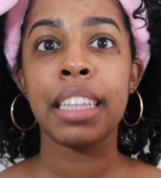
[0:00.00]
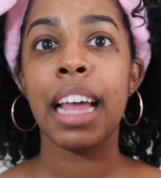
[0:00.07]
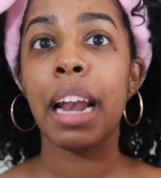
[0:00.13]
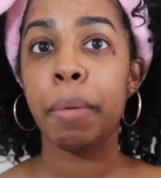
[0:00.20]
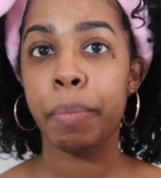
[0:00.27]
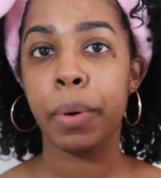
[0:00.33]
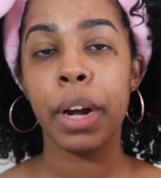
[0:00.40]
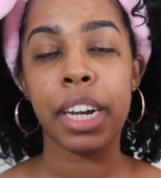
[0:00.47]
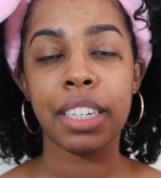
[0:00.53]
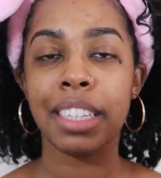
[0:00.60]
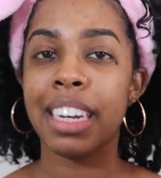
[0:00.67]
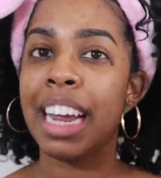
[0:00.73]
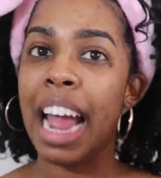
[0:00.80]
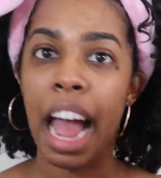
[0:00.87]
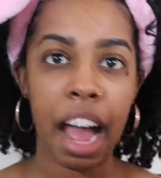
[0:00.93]
that impressed,
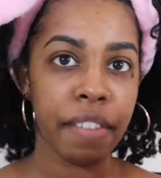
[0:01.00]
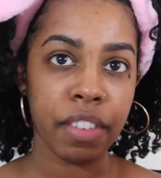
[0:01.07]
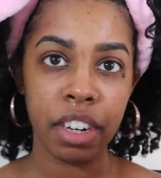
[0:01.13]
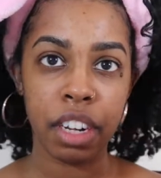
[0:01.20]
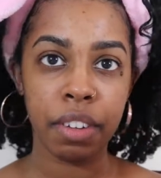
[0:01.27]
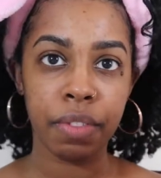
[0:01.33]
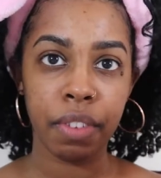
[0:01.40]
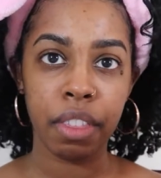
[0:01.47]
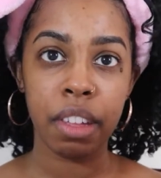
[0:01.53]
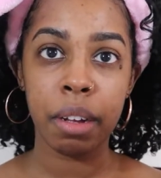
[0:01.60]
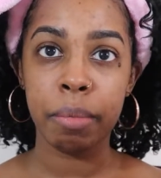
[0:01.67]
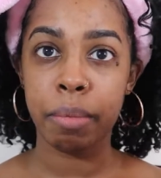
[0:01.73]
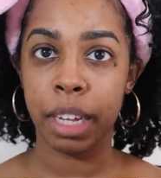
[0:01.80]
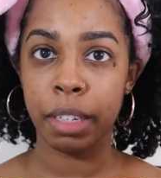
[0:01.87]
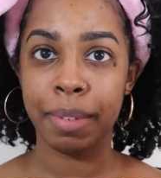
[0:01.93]
and I have enough of
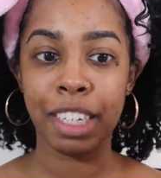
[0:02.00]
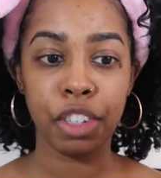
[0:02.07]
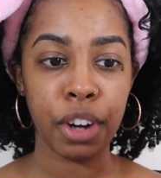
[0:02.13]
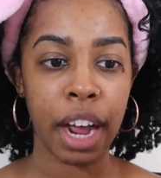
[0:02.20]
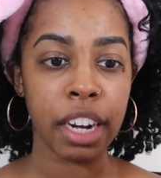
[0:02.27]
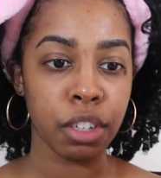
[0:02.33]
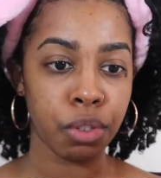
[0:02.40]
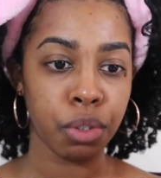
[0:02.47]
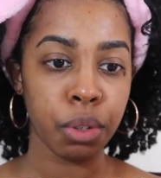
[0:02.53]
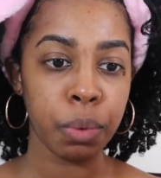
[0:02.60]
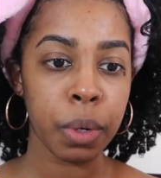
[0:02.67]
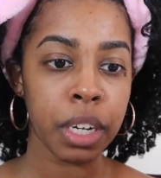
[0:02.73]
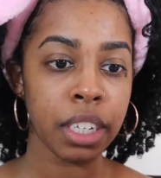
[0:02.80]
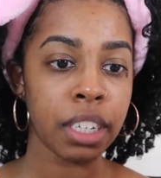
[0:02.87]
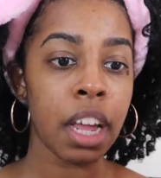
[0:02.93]
them, like my tried and
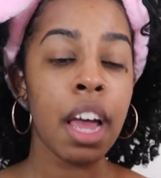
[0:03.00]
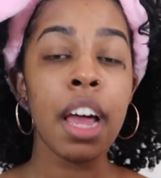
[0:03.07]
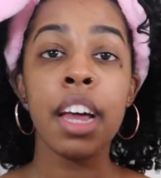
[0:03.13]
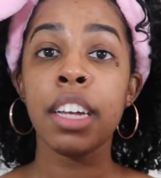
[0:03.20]
true ones.